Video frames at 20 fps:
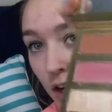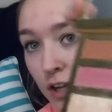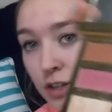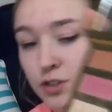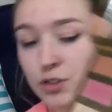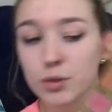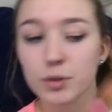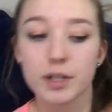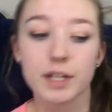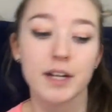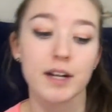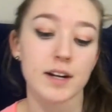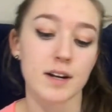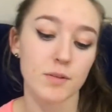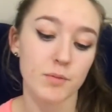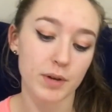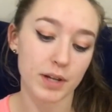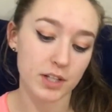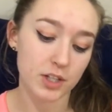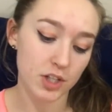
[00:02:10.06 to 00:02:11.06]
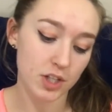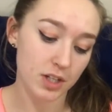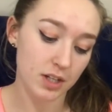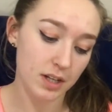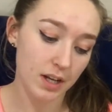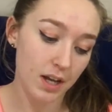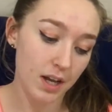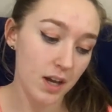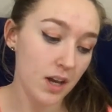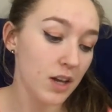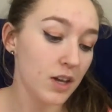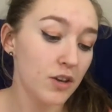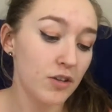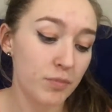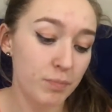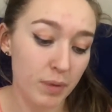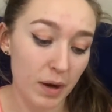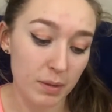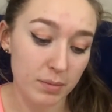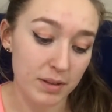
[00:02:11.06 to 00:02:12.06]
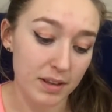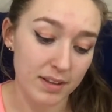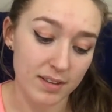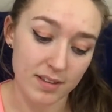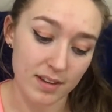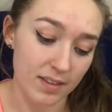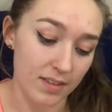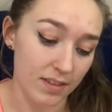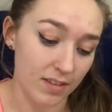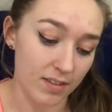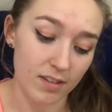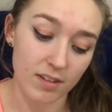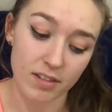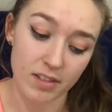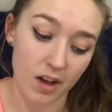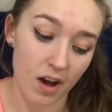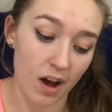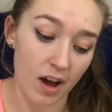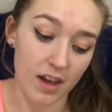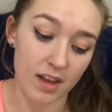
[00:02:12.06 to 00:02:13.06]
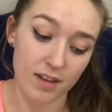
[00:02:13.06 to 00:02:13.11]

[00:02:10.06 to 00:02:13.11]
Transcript: contour here, which you've probably seen this a lot.